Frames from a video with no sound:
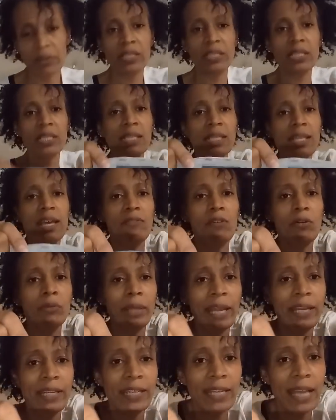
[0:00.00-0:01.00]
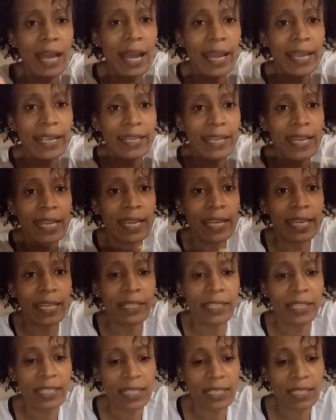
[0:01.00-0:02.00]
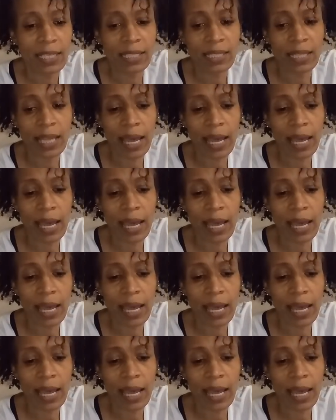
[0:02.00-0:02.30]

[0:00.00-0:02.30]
this is Level 99, and this is a